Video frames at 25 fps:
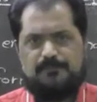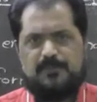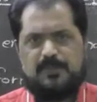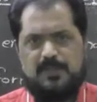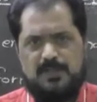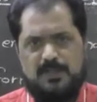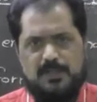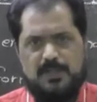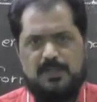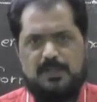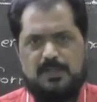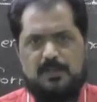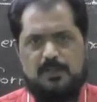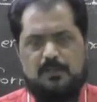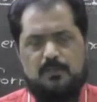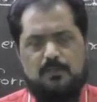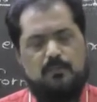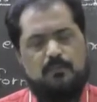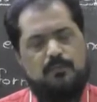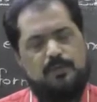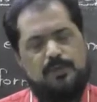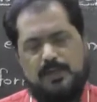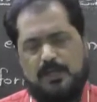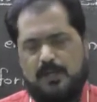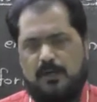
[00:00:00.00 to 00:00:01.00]

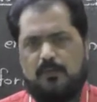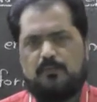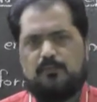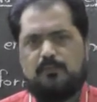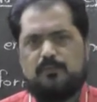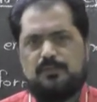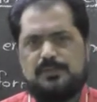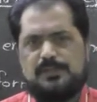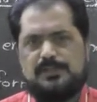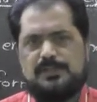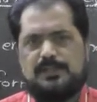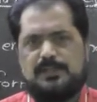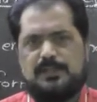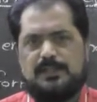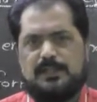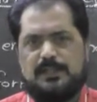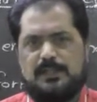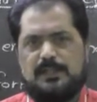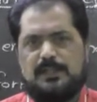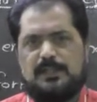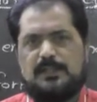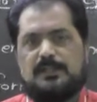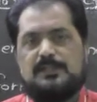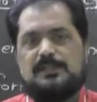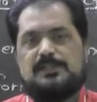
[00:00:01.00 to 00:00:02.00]
here we have to
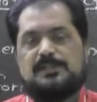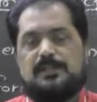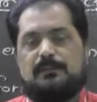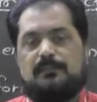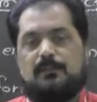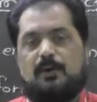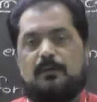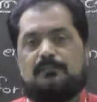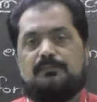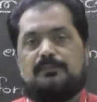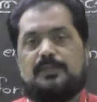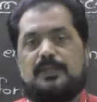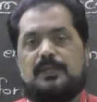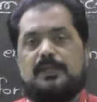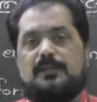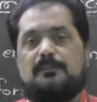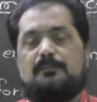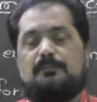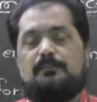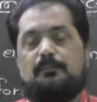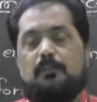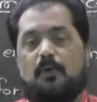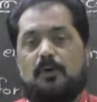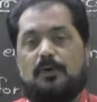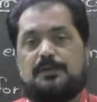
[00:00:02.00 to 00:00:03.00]
study some of the
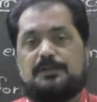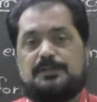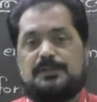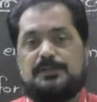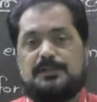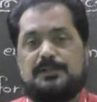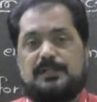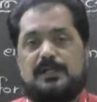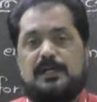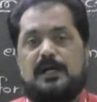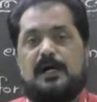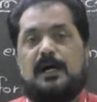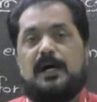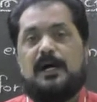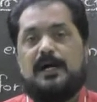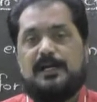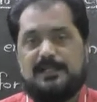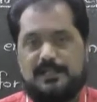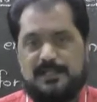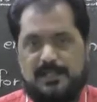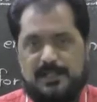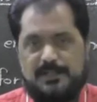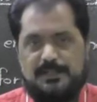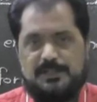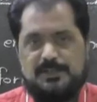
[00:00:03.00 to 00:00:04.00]
important
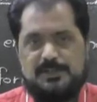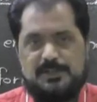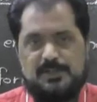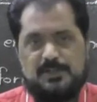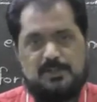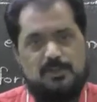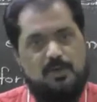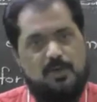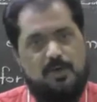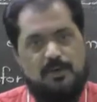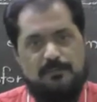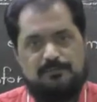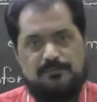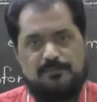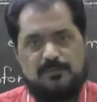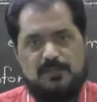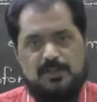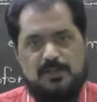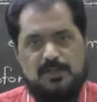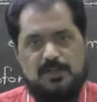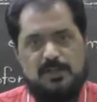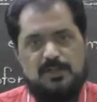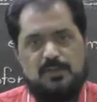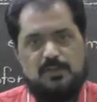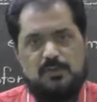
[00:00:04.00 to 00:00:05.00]
highlights of
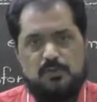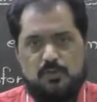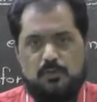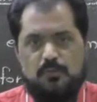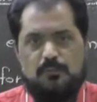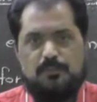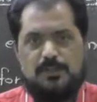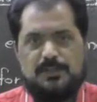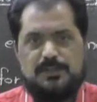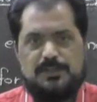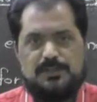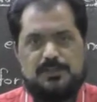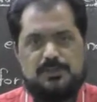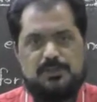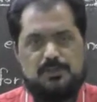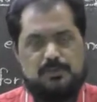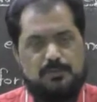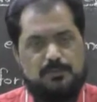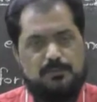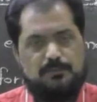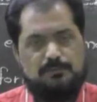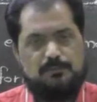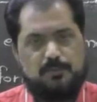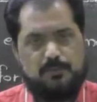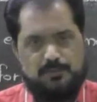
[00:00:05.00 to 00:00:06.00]
the Human
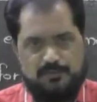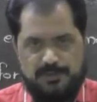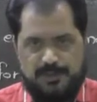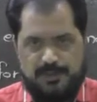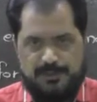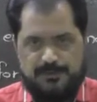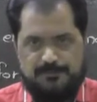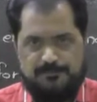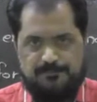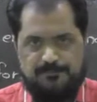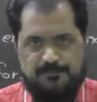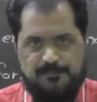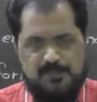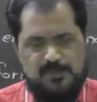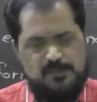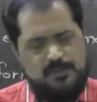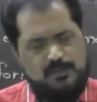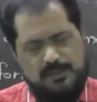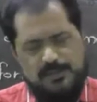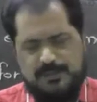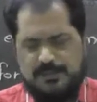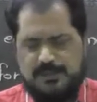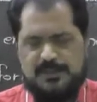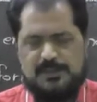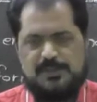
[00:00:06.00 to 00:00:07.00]
Genome Project.
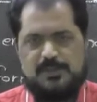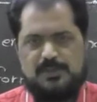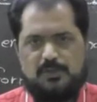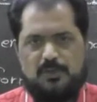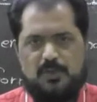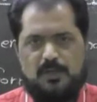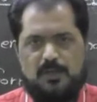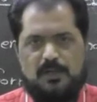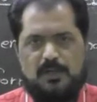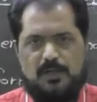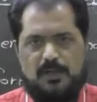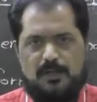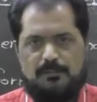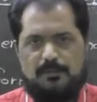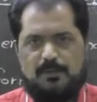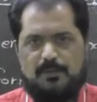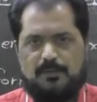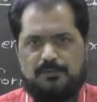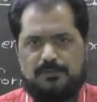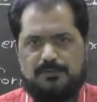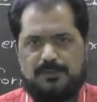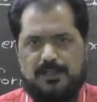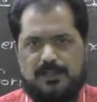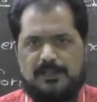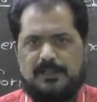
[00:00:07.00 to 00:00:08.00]
So let us talk
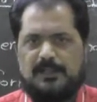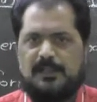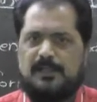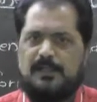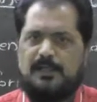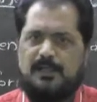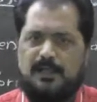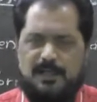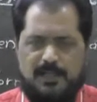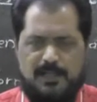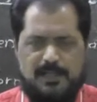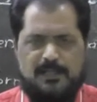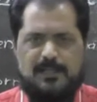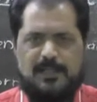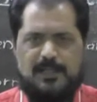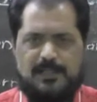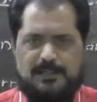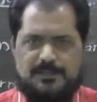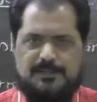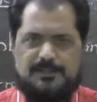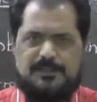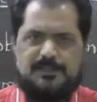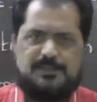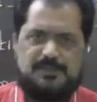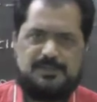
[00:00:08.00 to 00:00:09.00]
about that
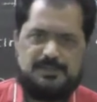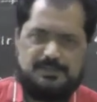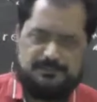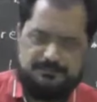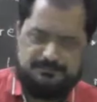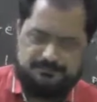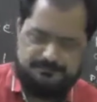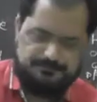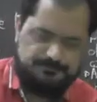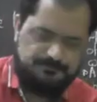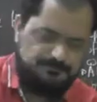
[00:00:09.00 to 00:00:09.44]
highlights.